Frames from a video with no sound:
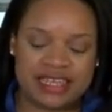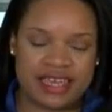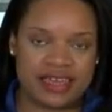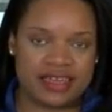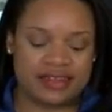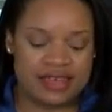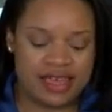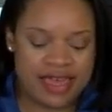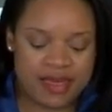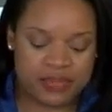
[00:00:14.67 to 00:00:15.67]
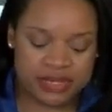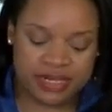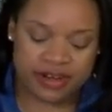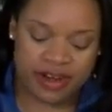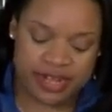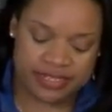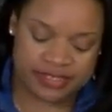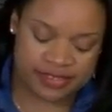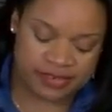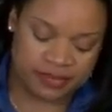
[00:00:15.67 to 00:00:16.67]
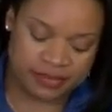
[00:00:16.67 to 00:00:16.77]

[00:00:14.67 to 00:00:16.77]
can and put in our ice.